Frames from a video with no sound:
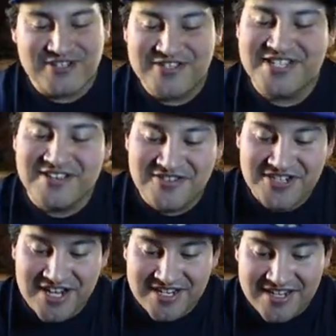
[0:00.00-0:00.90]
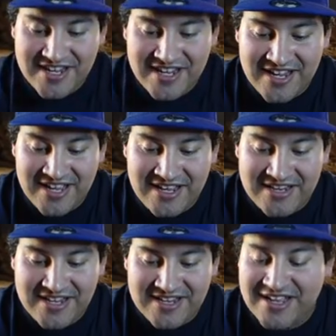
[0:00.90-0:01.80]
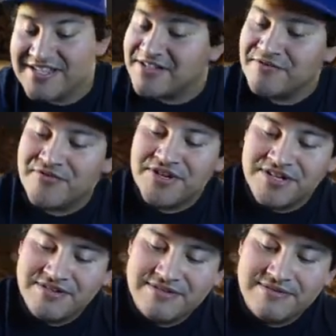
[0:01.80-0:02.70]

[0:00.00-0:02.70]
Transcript: So it's another shiny, and it has silvering.